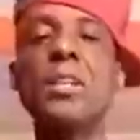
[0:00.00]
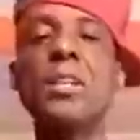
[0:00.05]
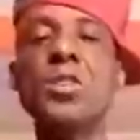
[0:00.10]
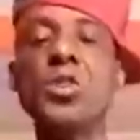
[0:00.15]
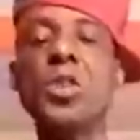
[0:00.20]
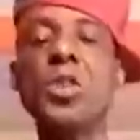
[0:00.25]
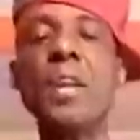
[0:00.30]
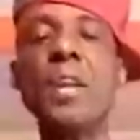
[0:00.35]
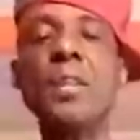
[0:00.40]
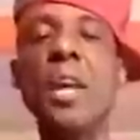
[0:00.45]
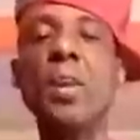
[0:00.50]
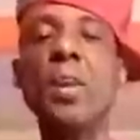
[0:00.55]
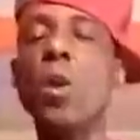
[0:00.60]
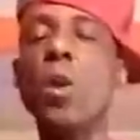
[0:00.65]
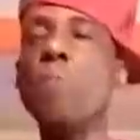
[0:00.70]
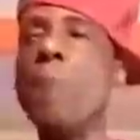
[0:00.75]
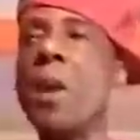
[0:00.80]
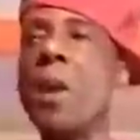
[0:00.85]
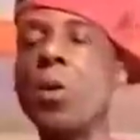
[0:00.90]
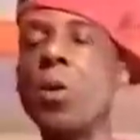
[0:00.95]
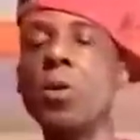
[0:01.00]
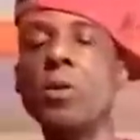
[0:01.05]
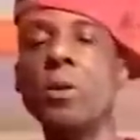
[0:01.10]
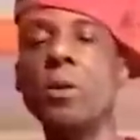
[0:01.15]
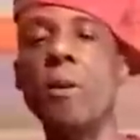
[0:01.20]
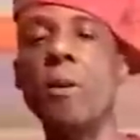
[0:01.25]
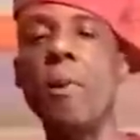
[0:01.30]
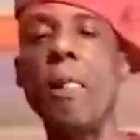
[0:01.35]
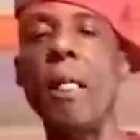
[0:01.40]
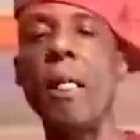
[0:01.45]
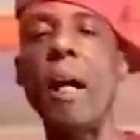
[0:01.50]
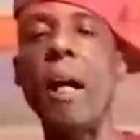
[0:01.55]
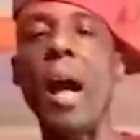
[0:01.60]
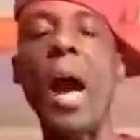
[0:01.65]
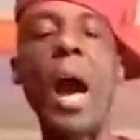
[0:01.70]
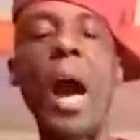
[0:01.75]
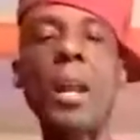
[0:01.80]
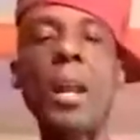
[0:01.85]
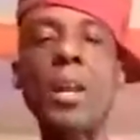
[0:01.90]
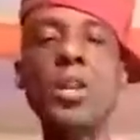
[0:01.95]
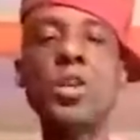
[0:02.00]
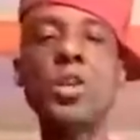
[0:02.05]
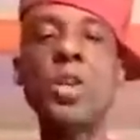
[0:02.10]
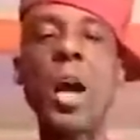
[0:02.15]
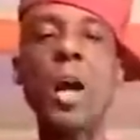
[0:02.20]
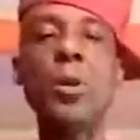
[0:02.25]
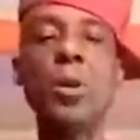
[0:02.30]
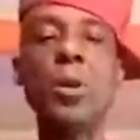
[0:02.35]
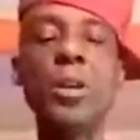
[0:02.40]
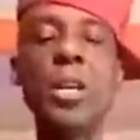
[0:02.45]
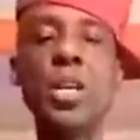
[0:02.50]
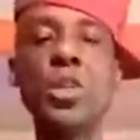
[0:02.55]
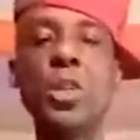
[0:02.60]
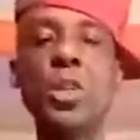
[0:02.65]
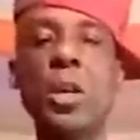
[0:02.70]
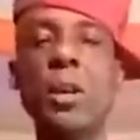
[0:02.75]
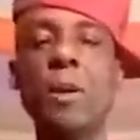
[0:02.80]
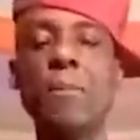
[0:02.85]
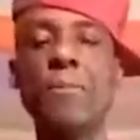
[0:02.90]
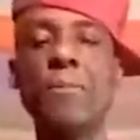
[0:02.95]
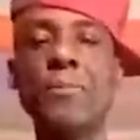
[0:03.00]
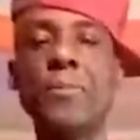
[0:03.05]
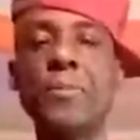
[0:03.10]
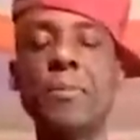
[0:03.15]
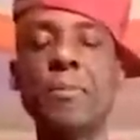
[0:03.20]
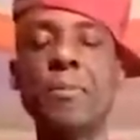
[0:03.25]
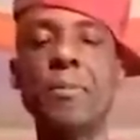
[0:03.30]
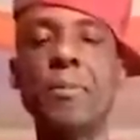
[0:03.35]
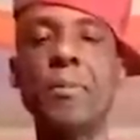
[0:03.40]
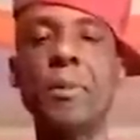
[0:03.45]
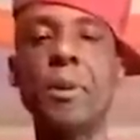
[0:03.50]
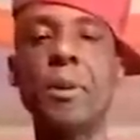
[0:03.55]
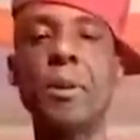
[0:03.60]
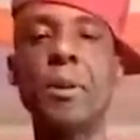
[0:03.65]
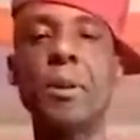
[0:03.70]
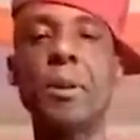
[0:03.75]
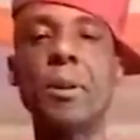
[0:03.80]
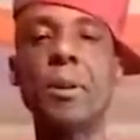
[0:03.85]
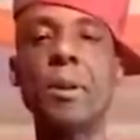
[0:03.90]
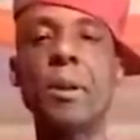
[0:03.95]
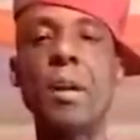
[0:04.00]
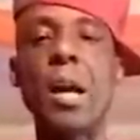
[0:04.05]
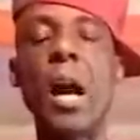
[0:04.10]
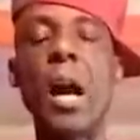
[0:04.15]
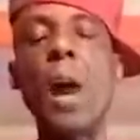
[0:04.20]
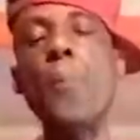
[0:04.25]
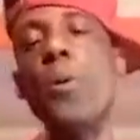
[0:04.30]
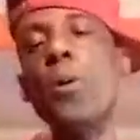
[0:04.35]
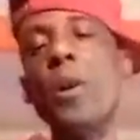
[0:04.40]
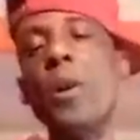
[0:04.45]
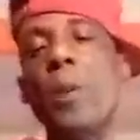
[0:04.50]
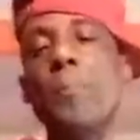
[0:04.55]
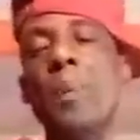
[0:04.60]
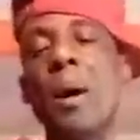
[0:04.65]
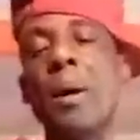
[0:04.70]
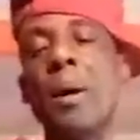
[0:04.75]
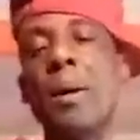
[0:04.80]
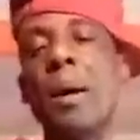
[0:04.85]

Skeng done come by out. All of the Jaro DJ them. I put them pan